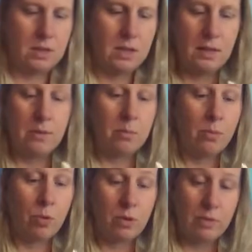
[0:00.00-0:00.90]
Even
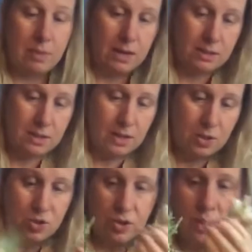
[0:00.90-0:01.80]
more of a bend,
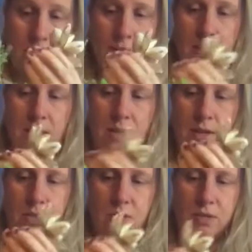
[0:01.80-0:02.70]
actually,
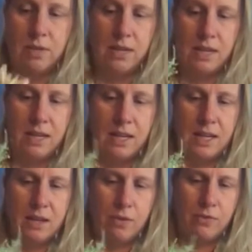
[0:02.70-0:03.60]
just so I can get
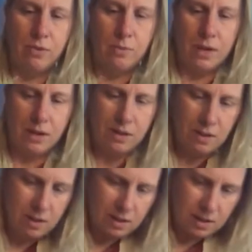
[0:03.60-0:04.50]
in the foam there.
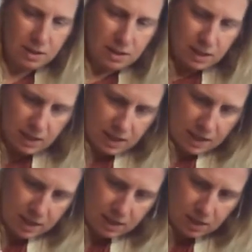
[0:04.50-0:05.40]

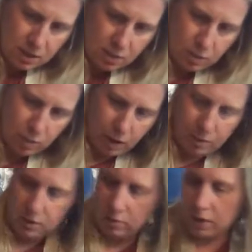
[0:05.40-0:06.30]
And it's another one where I'm
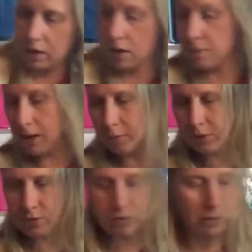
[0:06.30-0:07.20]
going to want to come in
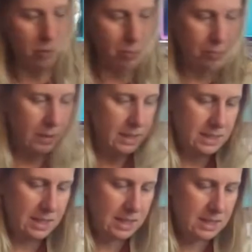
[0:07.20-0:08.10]
with a few
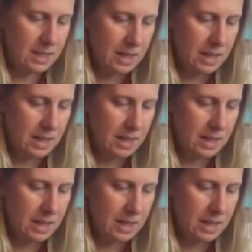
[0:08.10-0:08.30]
pieces